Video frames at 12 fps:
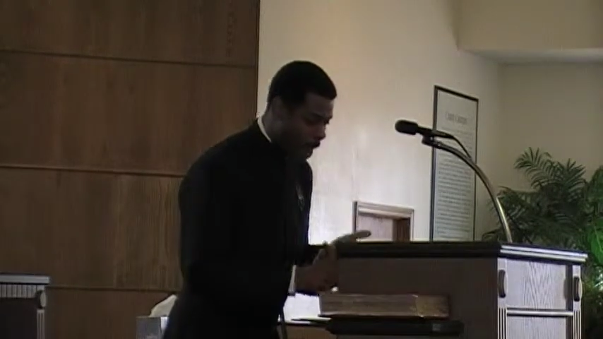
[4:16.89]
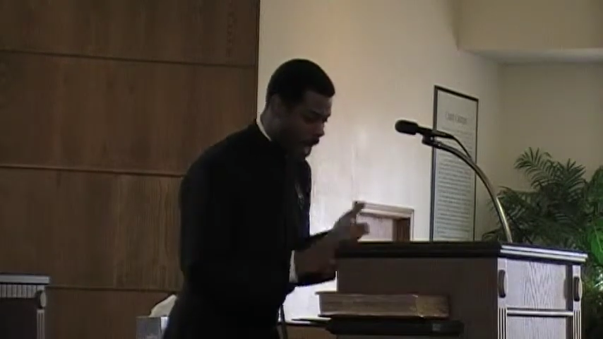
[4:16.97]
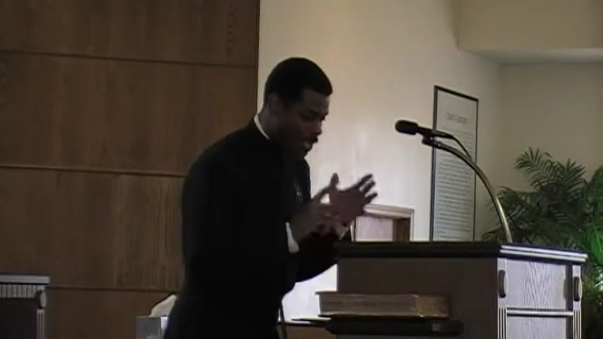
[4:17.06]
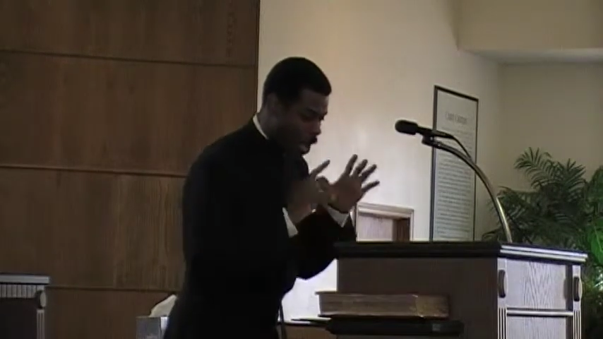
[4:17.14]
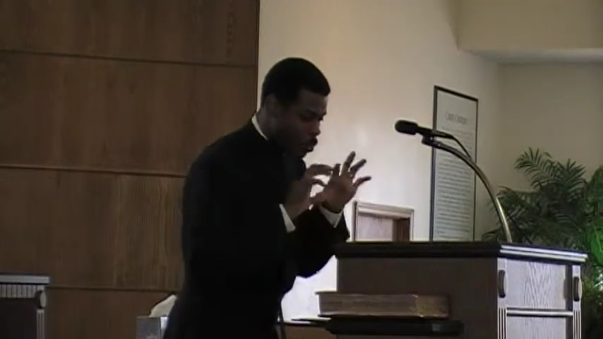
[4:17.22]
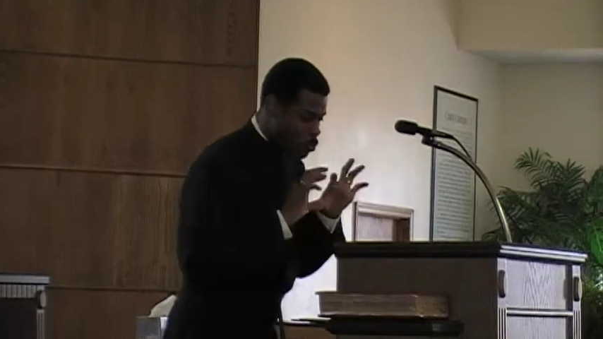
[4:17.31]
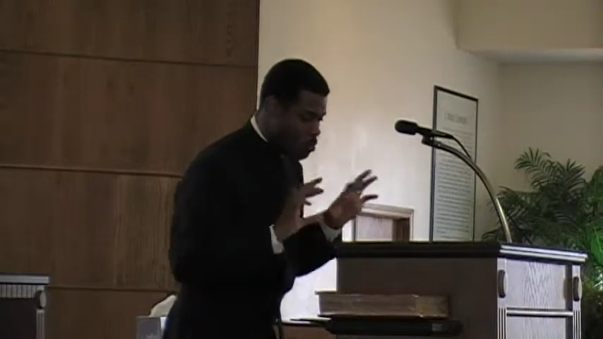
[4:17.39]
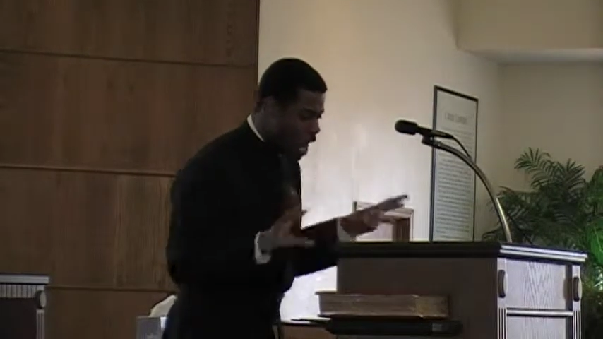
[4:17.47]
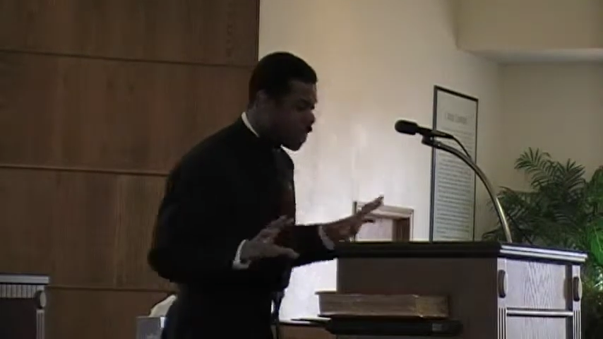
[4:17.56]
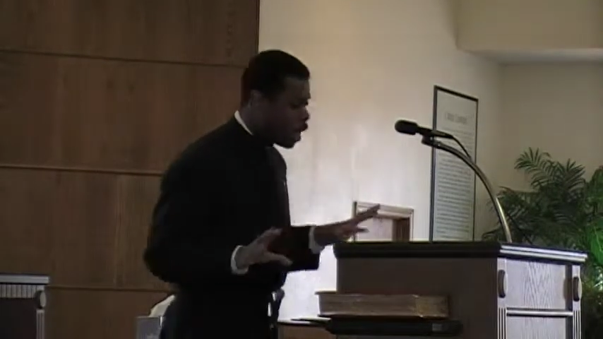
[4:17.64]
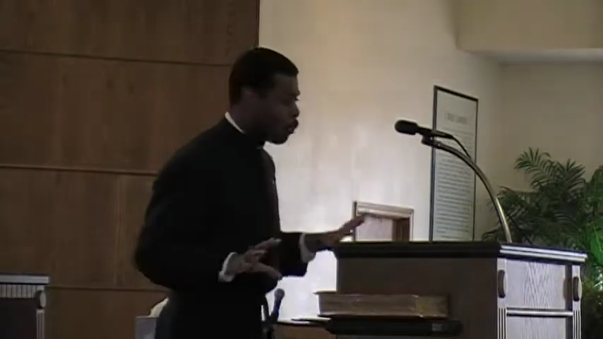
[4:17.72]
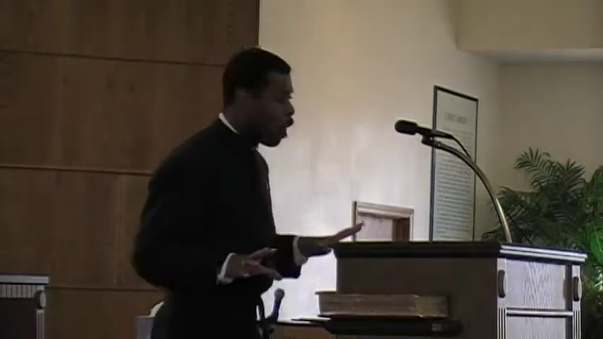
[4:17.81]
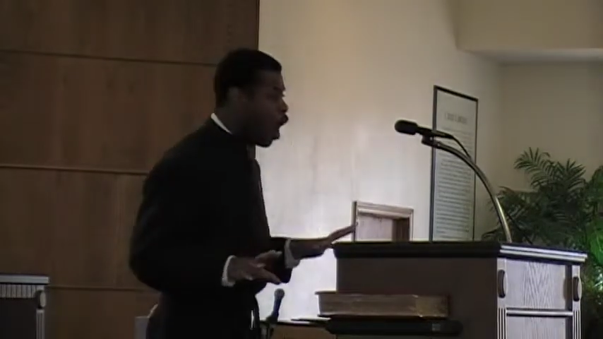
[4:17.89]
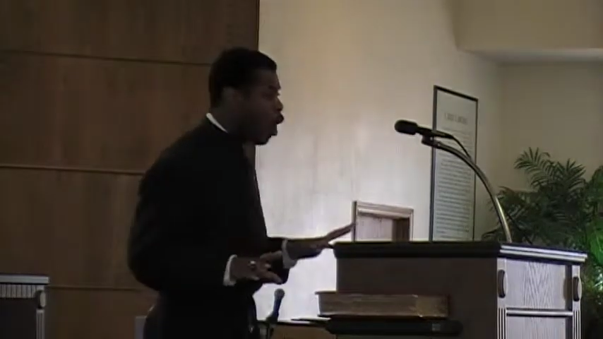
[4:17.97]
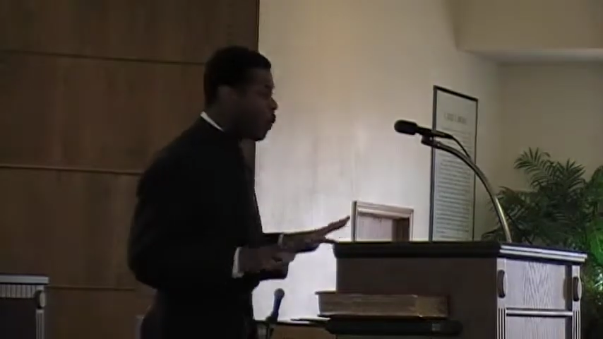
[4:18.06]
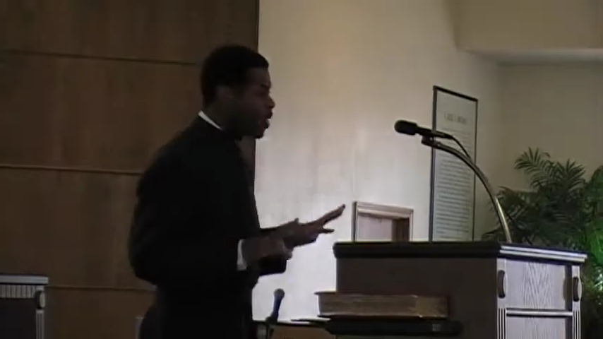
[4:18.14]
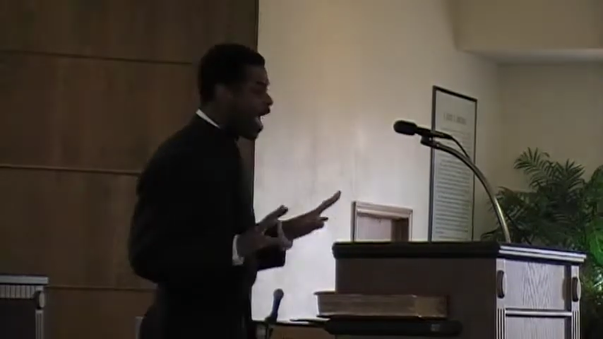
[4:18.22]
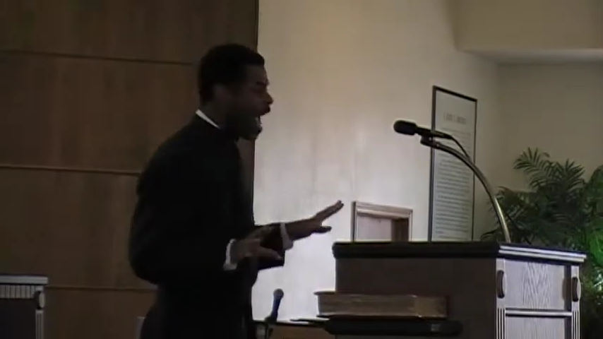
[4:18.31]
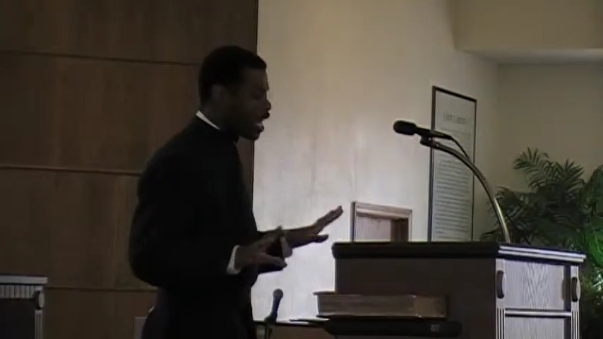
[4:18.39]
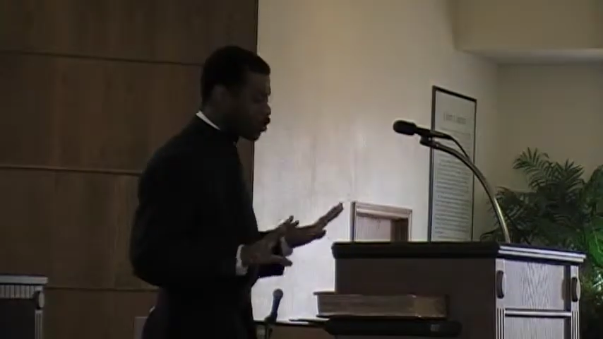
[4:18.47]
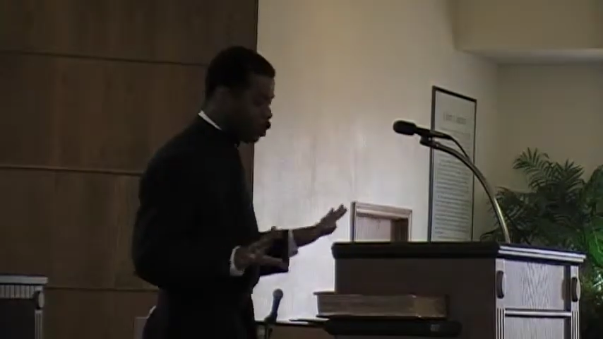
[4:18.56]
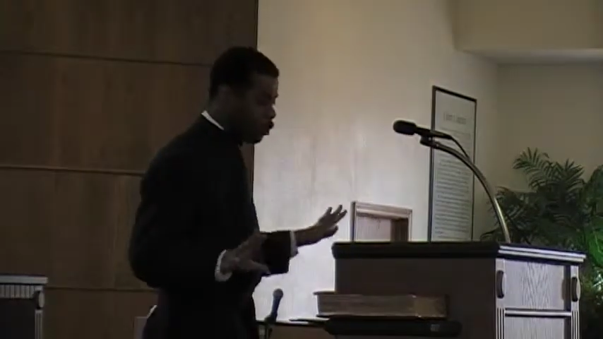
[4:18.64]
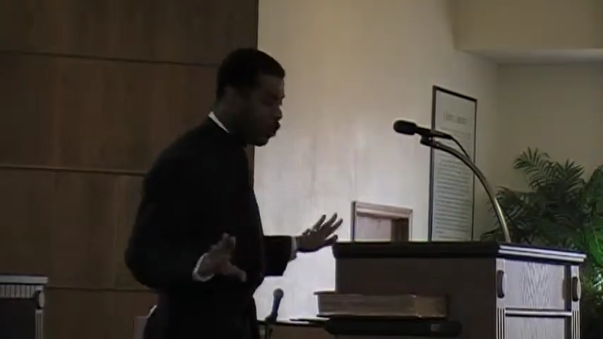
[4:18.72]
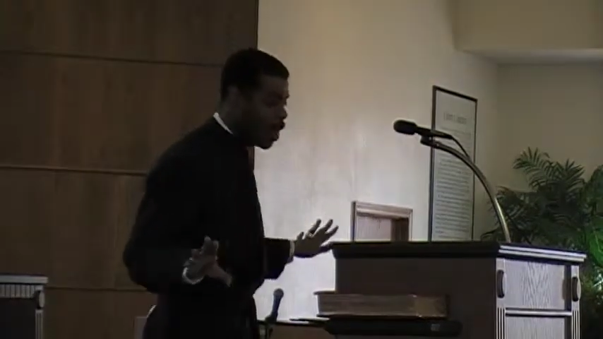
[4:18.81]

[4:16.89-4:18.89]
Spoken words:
I saw nothing wrong with the actual